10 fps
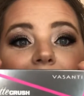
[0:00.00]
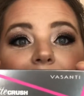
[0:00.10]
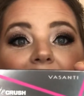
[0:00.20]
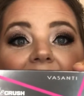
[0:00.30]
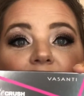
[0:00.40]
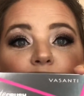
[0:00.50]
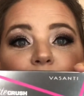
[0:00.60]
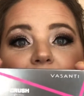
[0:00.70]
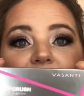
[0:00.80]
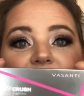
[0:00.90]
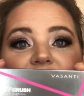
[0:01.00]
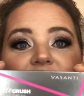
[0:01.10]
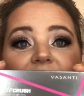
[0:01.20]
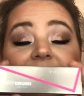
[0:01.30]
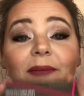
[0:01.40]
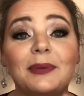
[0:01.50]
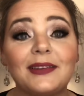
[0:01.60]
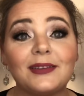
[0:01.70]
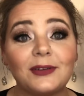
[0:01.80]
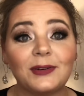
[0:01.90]
Matte Crush Lip
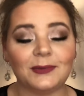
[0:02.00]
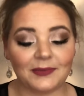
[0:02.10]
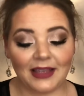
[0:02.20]
Pencil,